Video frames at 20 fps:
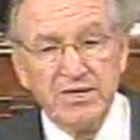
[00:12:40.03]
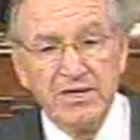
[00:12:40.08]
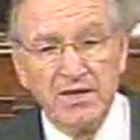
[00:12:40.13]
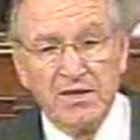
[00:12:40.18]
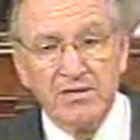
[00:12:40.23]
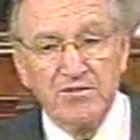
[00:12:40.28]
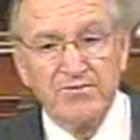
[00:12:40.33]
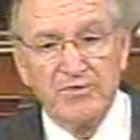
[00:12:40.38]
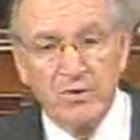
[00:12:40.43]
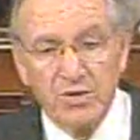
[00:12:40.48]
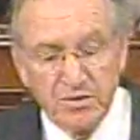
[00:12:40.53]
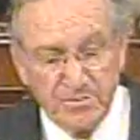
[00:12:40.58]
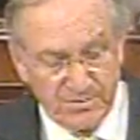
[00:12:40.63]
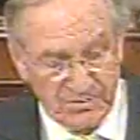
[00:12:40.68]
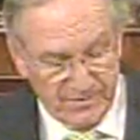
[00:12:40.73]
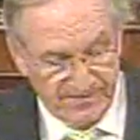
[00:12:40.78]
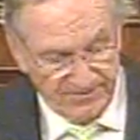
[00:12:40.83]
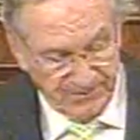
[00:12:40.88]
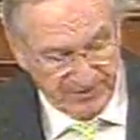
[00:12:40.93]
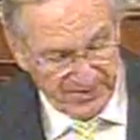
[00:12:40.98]

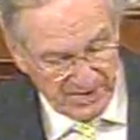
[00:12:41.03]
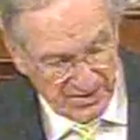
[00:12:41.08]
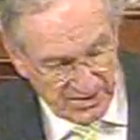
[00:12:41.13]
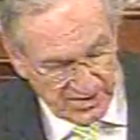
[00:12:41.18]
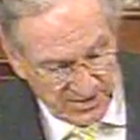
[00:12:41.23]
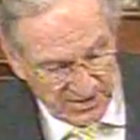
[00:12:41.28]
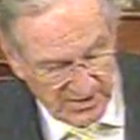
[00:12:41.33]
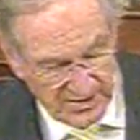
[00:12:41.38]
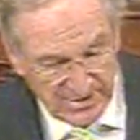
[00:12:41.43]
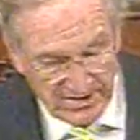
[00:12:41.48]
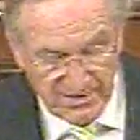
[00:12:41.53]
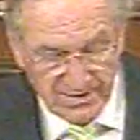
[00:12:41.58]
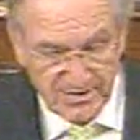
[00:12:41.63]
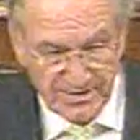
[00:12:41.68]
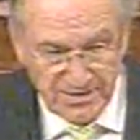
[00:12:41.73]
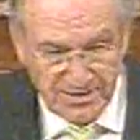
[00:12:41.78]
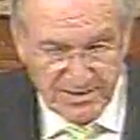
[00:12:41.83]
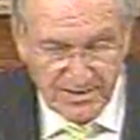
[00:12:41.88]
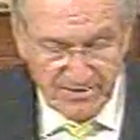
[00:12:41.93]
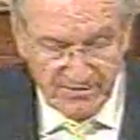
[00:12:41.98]
unaffordable.
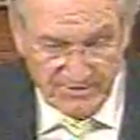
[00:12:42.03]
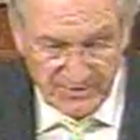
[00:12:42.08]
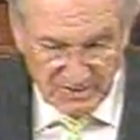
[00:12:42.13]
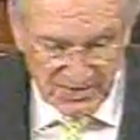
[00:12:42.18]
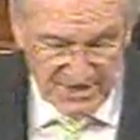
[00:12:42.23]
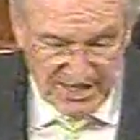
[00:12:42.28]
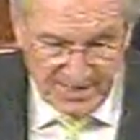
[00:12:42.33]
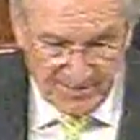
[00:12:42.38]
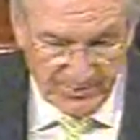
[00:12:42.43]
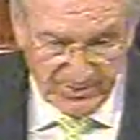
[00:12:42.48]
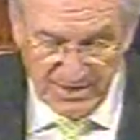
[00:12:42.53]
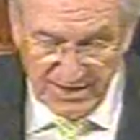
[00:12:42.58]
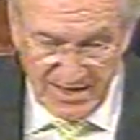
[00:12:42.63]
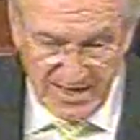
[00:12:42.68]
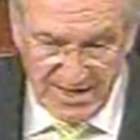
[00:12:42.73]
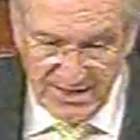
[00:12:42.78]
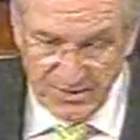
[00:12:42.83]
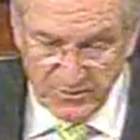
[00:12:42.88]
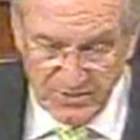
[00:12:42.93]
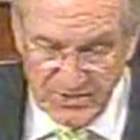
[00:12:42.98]
For example, I
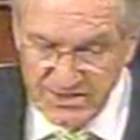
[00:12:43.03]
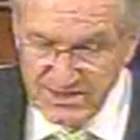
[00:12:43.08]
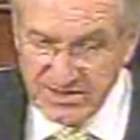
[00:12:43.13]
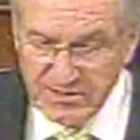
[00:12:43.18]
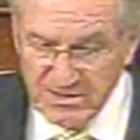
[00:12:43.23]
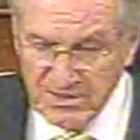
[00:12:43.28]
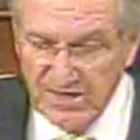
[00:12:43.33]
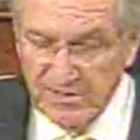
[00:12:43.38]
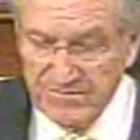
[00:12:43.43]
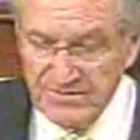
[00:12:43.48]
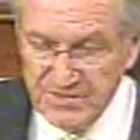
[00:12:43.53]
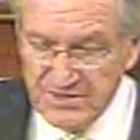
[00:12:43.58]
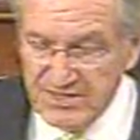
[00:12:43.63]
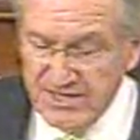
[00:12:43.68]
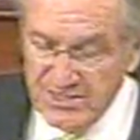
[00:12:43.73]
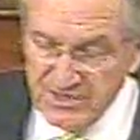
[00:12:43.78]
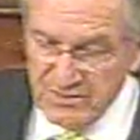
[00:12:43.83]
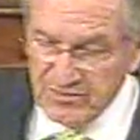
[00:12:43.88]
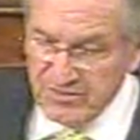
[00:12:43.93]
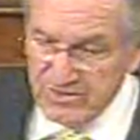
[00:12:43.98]
had a recent
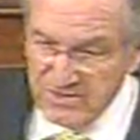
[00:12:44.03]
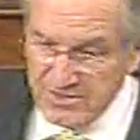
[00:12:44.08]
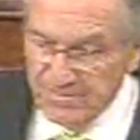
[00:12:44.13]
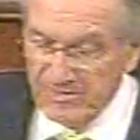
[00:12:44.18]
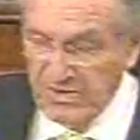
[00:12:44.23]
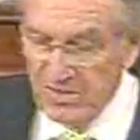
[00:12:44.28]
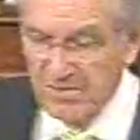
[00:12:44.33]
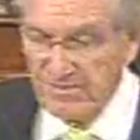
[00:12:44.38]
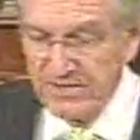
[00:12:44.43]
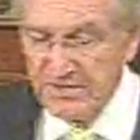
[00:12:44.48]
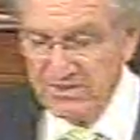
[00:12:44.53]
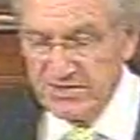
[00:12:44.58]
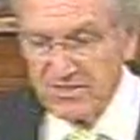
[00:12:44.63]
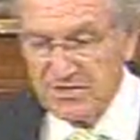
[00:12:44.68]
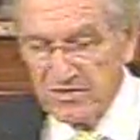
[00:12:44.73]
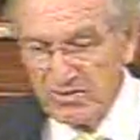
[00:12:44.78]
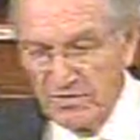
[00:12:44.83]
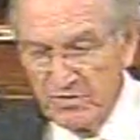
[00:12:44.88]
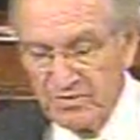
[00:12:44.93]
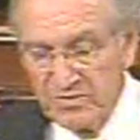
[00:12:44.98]
conversation with a small
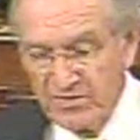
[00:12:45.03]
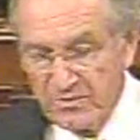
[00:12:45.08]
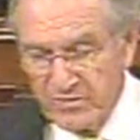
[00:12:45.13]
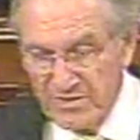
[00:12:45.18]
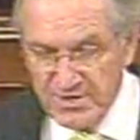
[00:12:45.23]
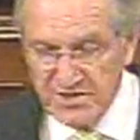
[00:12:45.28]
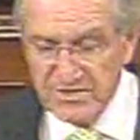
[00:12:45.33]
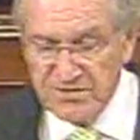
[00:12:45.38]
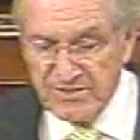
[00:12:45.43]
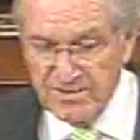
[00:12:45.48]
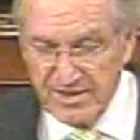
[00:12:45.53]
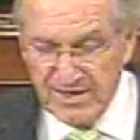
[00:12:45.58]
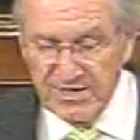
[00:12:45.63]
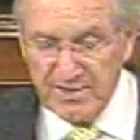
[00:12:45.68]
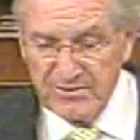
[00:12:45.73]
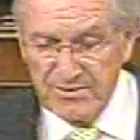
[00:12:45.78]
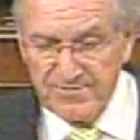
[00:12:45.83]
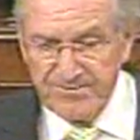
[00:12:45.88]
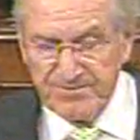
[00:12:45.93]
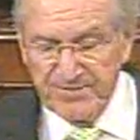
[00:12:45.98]
business owner in western
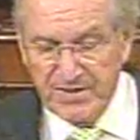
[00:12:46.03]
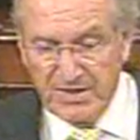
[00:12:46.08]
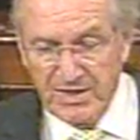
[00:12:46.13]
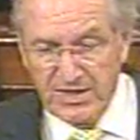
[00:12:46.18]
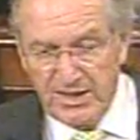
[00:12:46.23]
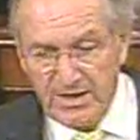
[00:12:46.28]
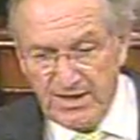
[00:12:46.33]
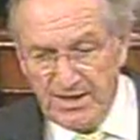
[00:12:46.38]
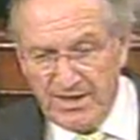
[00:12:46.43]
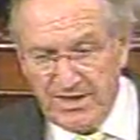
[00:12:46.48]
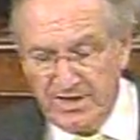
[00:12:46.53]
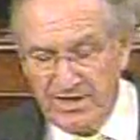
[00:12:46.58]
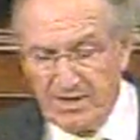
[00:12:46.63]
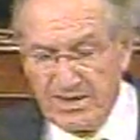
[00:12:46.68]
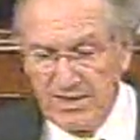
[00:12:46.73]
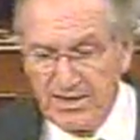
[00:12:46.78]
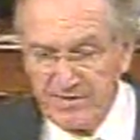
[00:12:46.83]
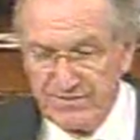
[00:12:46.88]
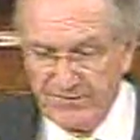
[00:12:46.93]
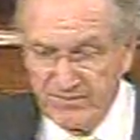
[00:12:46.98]
Iowa.
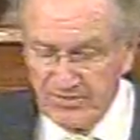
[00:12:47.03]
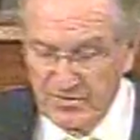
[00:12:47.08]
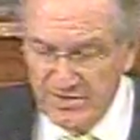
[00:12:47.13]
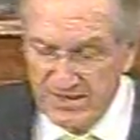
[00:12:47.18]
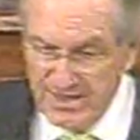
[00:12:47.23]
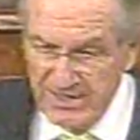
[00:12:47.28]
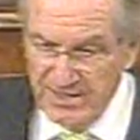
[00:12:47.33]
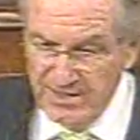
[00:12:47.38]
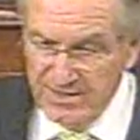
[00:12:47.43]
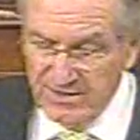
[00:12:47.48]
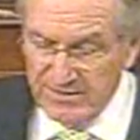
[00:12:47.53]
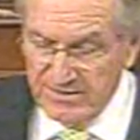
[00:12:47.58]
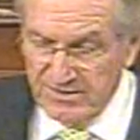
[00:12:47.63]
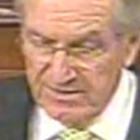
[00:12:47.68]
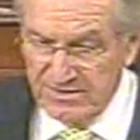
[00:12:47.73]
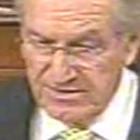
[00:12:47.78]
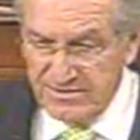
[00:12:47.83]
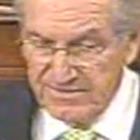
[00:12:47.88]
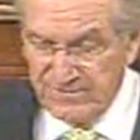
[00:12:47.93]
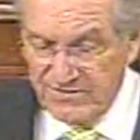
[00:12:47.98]
For he and
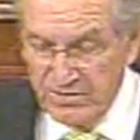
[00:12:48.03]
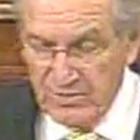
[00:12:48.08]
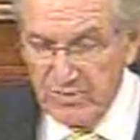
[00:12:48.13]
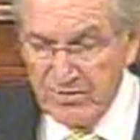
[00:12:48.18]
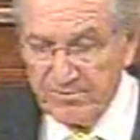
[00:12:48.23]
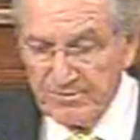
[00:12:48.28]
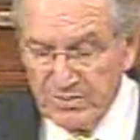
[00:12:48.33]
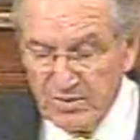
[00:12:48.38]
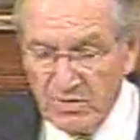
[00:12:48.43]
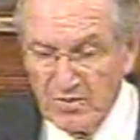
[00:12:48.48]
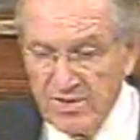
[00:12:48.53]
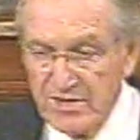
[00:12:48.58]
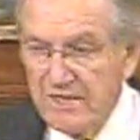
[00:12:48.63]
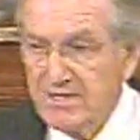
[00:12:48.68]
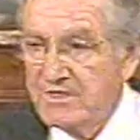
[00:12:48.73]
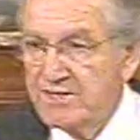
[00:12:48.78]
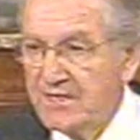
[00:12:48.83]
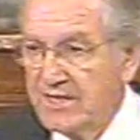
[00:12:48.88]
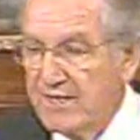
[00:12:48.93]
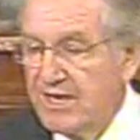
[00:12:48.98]
his few
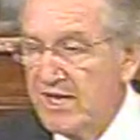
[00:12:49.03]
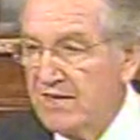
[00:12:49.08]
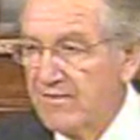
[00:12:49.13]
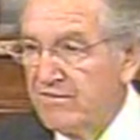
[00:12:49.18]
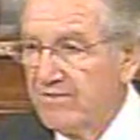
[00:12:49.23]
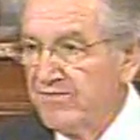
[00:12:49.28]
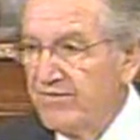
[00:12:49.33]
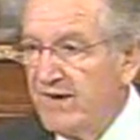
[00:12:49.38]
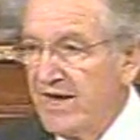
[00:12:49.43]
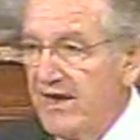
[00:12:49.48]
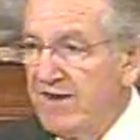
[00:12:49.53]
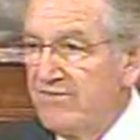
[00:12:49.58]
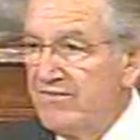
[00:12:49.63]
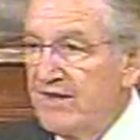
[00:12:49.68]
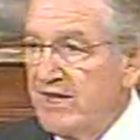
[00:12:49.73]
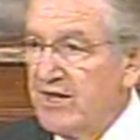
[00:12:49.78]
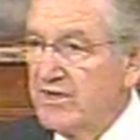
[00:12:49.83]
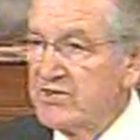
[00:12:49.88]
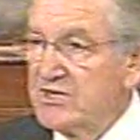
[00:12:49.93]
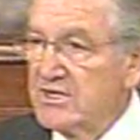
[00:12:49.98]
employees, they have a
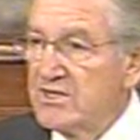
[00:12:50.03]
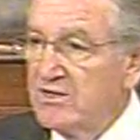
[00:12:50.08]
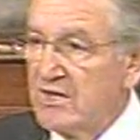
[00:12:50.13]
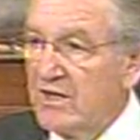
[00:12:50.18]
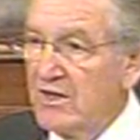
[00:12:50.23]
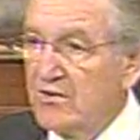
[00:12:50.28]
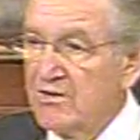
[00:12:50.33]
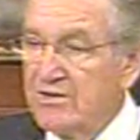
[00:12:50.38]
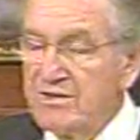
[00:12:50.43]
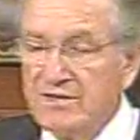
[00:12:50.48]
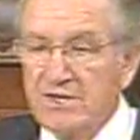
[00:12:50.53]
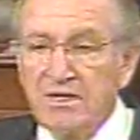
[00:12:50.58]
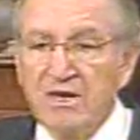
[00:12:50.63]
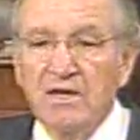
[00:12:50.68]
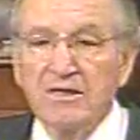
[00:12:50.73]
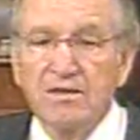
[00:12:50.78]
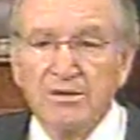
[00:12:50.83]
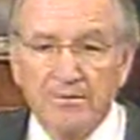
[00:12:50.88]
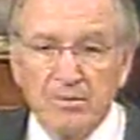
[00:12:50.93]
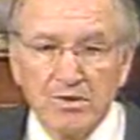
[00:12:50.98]
$5,000
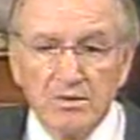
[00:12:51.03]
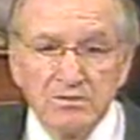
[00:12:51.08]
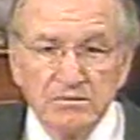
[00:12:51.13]
deductible.